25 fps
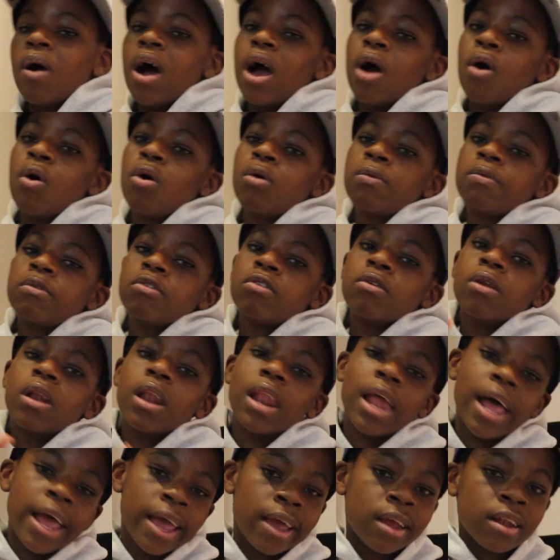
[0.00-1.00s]
I hope you
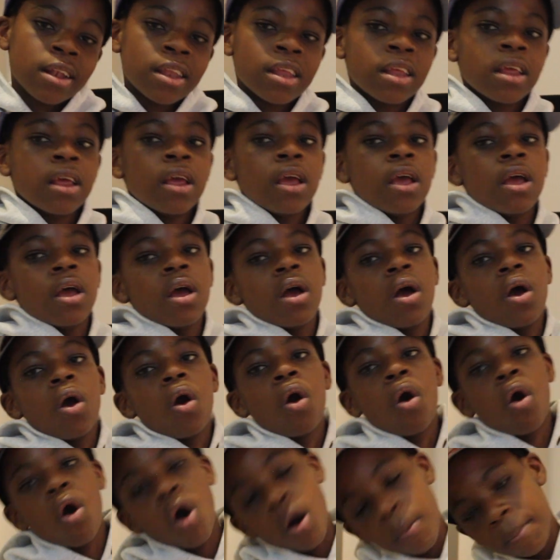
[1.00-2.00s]
liked
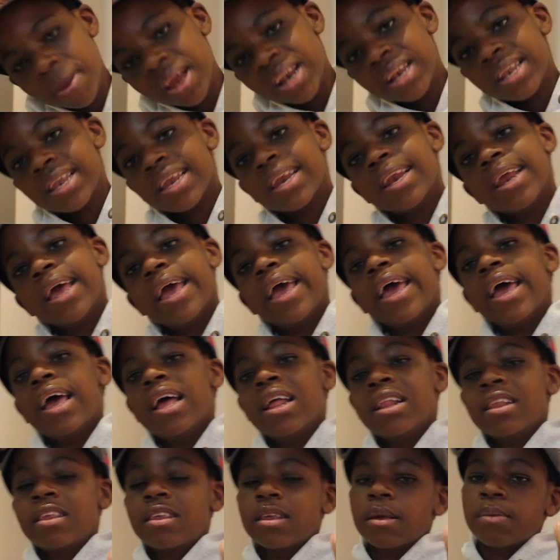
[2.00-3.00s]
commented,
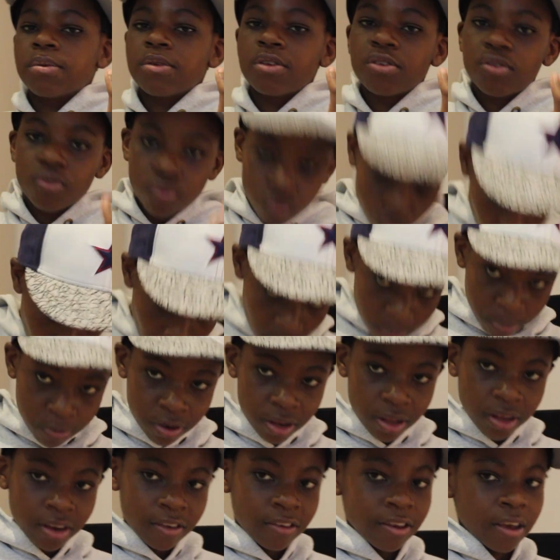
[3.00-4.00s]
and subscribed
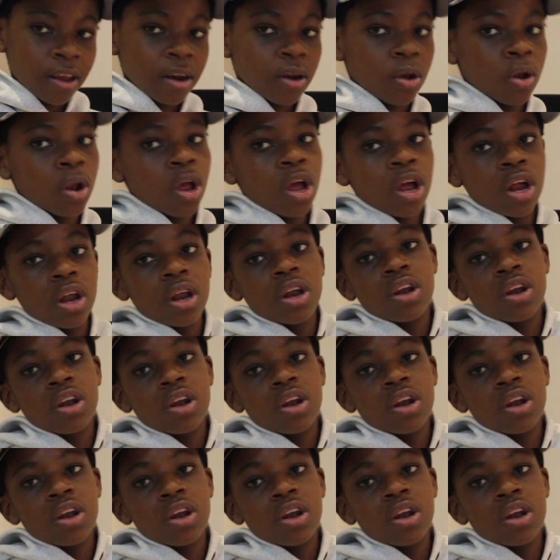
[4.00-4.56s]
to the channel.